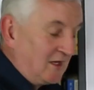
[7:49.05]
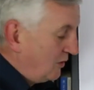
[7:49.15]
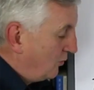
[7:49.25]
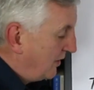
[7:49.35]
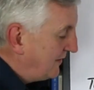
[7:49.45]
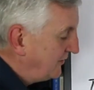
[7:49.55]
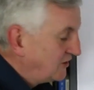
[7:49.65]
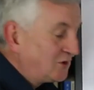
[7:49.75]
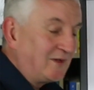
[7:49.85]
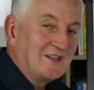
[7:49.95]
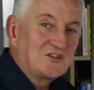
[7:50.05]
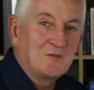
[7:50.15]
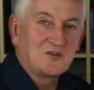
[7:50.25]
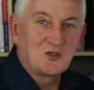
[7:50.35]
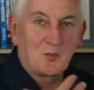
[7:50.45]
Whatever you're doing in
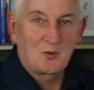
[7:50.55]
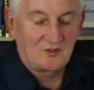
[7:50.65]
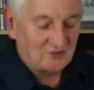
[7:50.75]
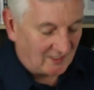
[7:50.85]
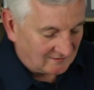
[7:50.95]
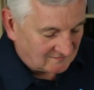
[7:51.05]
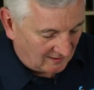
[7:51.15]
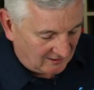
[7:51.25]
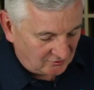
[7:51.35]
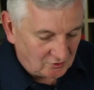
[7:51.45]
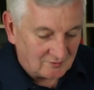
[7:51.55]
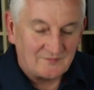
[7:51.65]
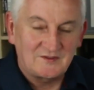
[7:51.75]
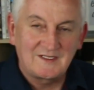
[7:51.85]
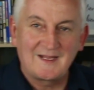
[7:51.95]
terms of your projects, then you
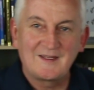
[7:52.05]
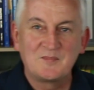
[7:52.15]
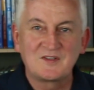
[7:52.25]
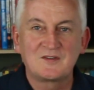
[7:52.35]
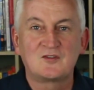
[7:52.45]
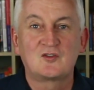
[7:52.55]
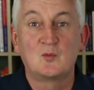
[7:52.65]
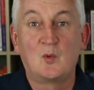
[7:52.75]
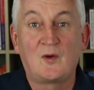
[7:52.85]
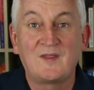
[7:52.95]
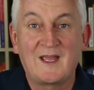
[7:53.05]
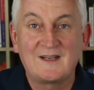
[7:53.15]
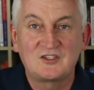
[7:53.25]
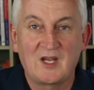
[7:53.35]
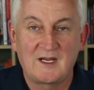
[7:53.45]
have to get the business to want that
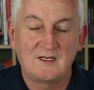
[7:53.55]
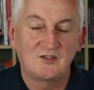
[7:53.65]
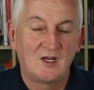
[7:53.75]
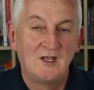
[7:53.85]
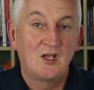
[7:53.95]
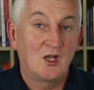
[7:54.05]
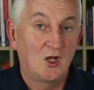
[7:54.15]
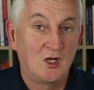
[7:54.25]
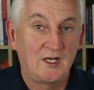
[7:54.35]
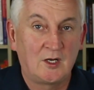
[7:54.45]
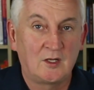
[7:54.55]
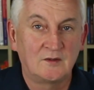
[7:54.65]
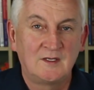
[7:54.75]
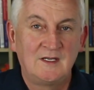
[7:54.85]
change early on.